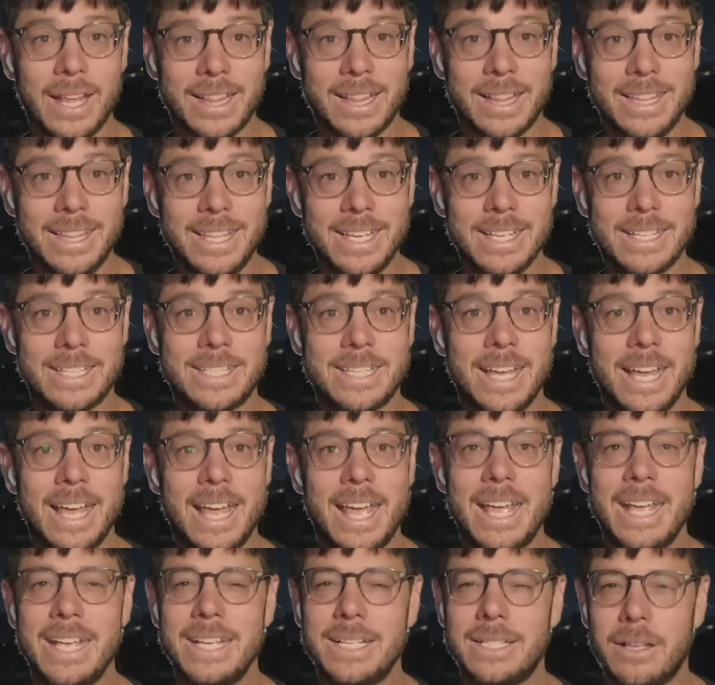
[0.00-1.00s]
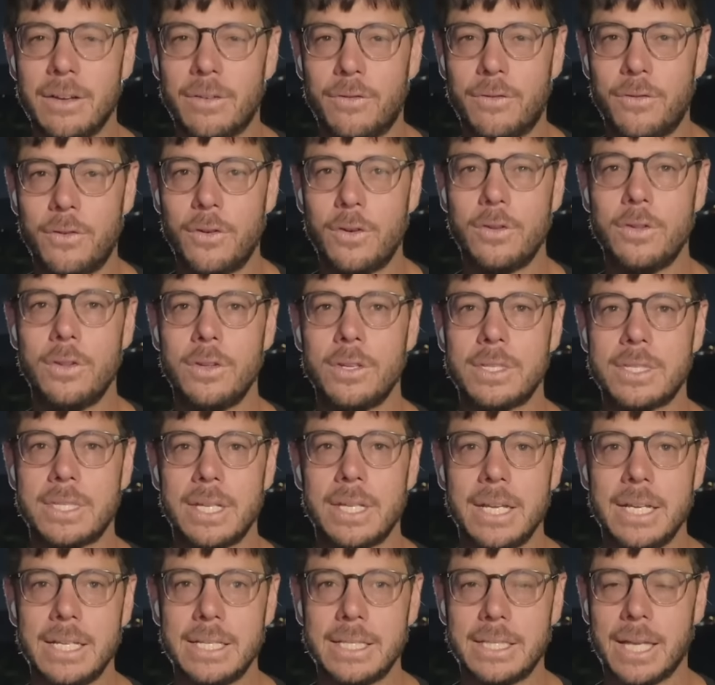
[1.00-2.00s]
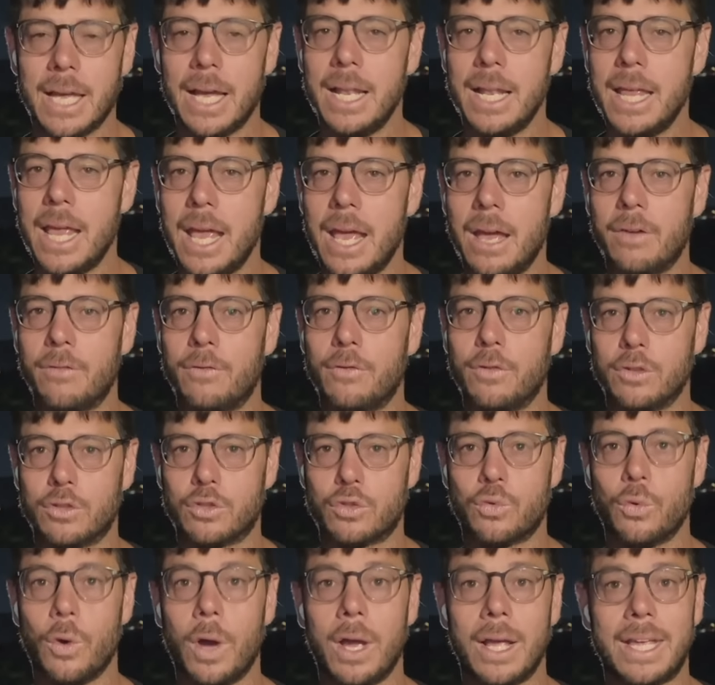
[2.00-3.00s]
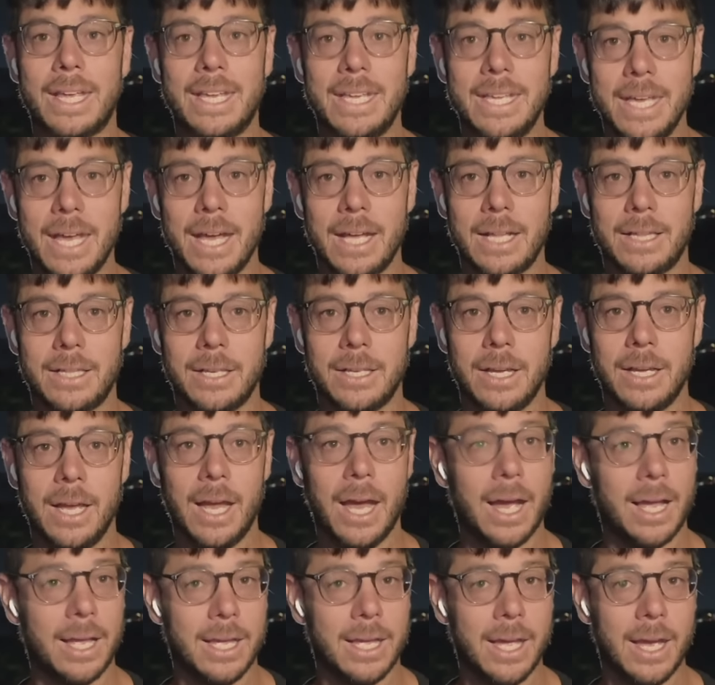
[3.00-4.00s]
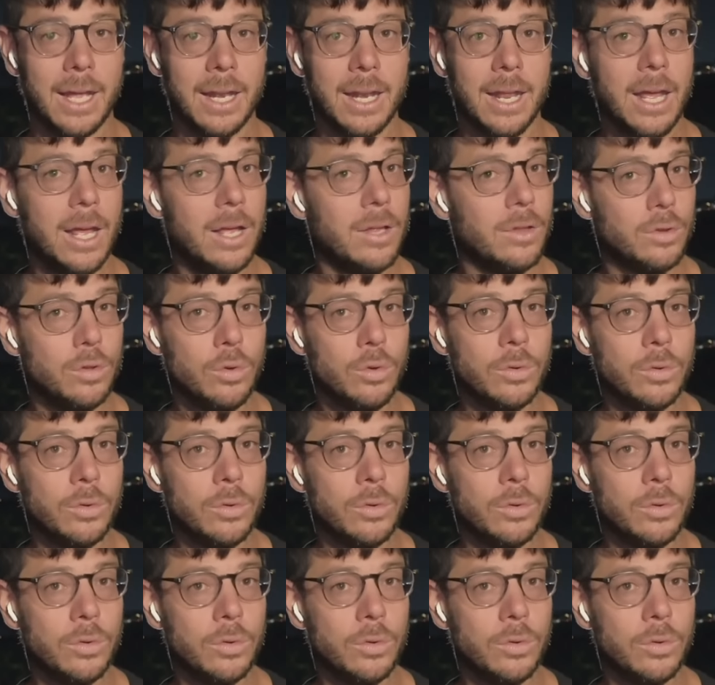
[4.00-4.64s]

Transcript: that this is the furthest Israeli Air Force strike yet. Again,